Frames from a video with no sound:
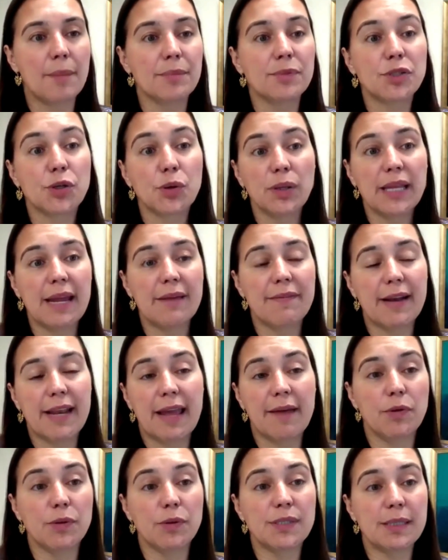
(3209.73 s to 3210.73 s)
Certainly, if
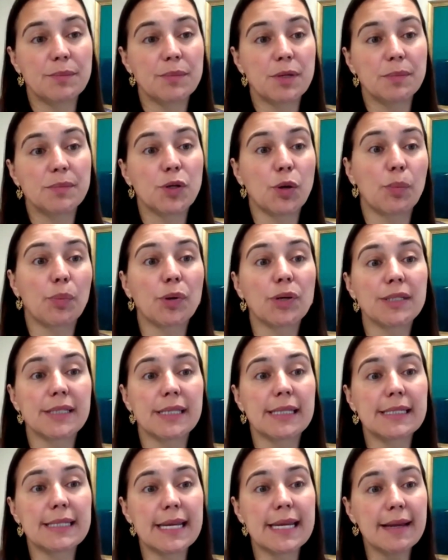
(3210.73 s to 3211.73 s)
any of those symptoms are
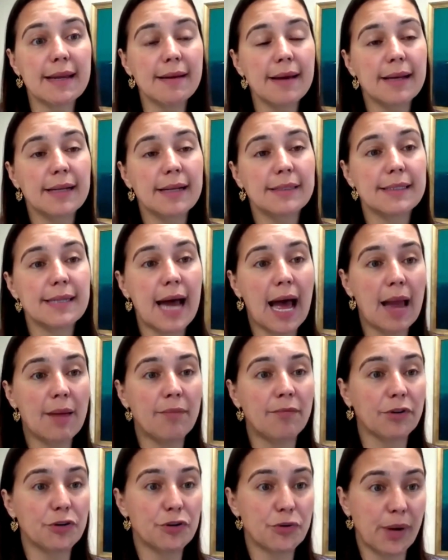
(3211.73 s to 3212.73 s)
persisting and it's
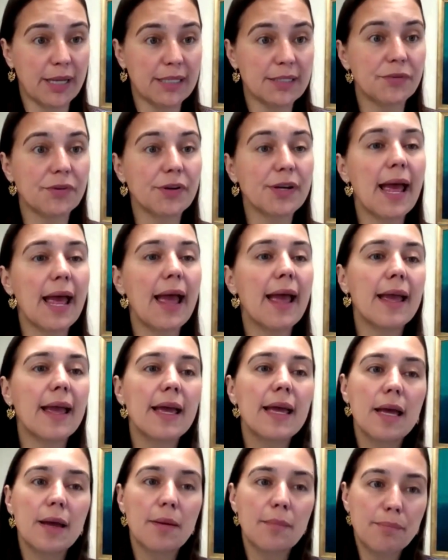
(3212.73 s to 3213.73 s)
time for transfer day,
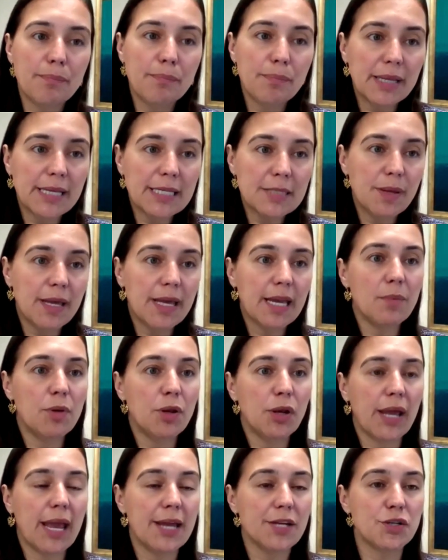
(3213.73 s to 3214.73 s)
please be in
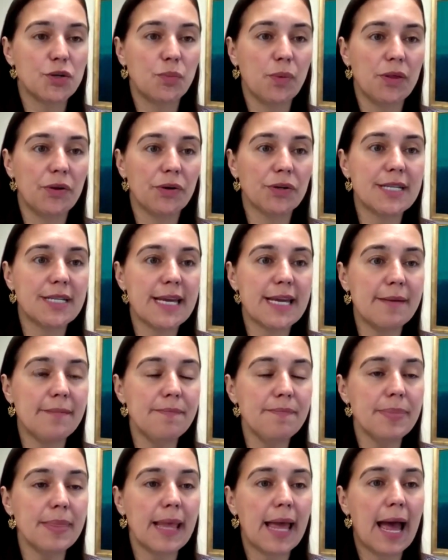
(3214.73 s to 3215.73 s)
communication with your
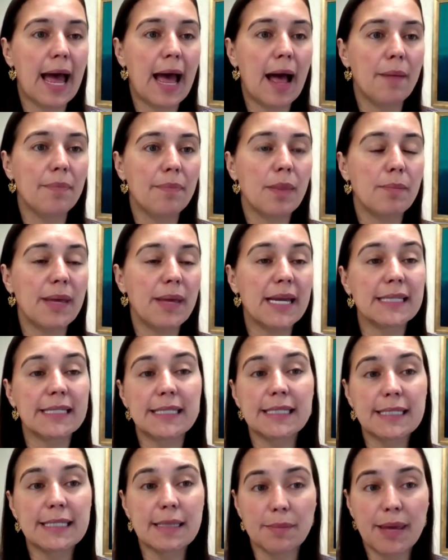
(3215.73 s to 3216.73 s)
team
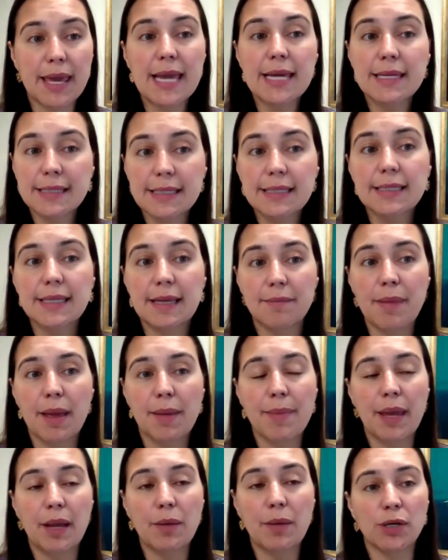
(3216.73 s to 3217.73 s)
because in some cases, it may
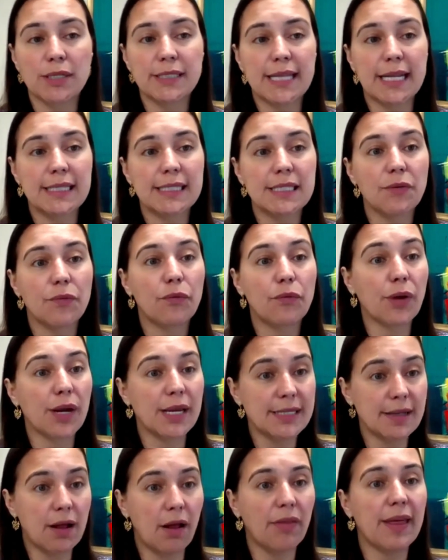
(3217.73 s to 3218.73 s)
make more sense to
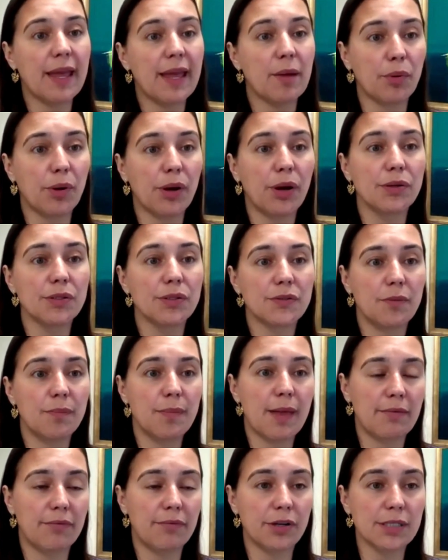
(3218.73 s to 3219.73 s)
freeze all the embryos from
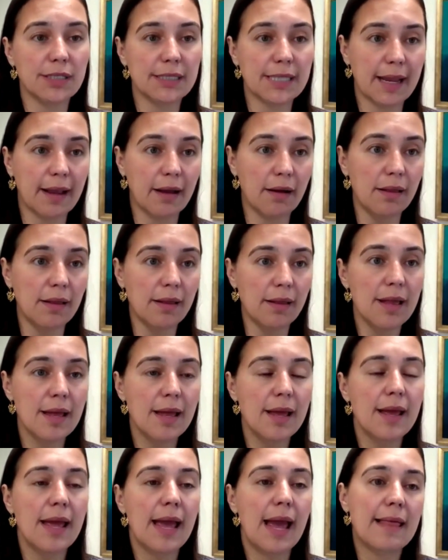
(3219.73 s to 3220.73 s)
that first cycle
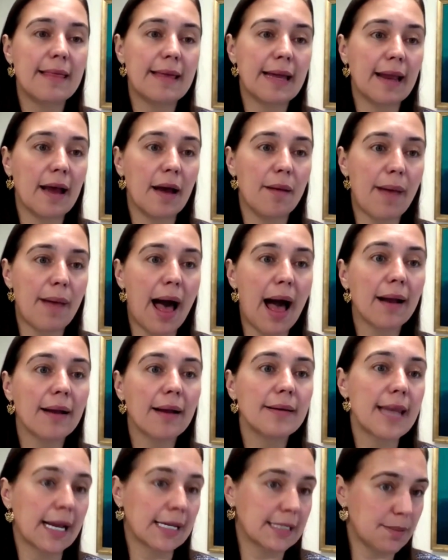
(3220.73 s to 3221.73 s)
and then come back
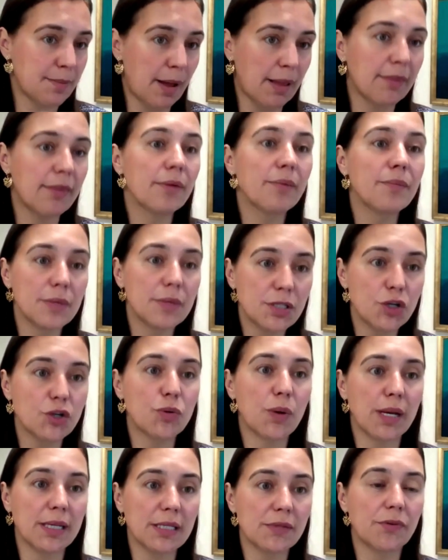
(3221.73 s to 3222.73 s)
next month to
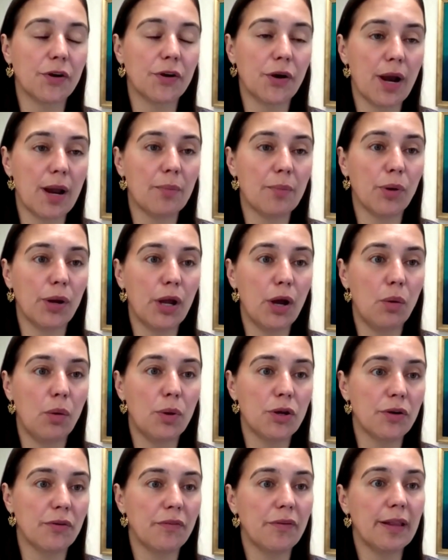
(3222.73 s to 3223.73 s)
transfer your embryo
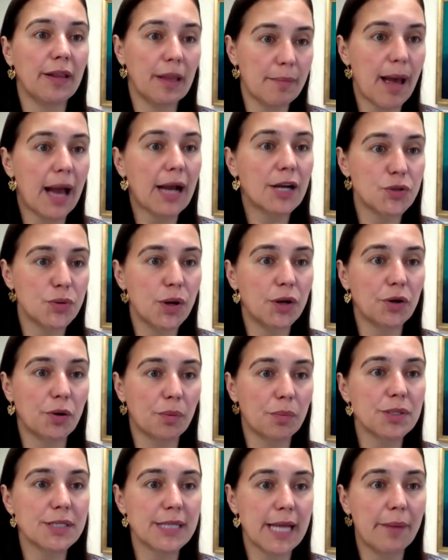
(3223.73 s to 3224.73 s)
when you're feeling back to
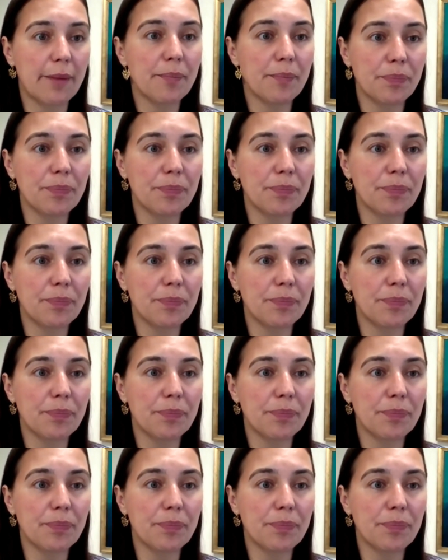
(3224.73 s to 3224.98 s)
100%.